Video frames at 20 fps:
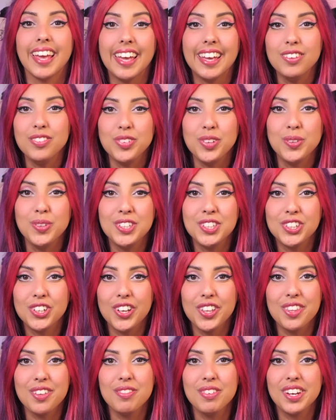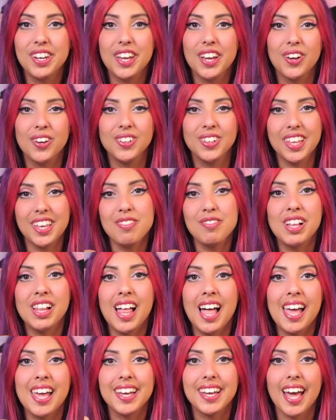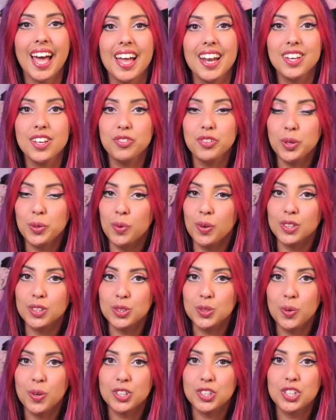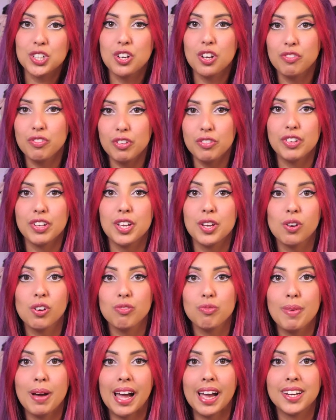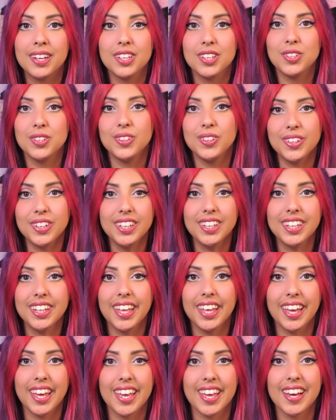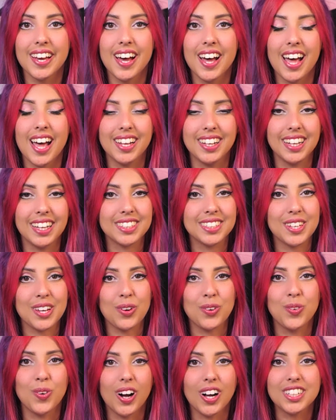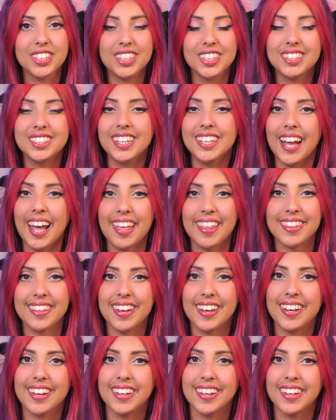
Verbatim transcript: If you enjoyed the video, leave a like, and if you want to watch another video of mine, you can click here and let's go watch it together.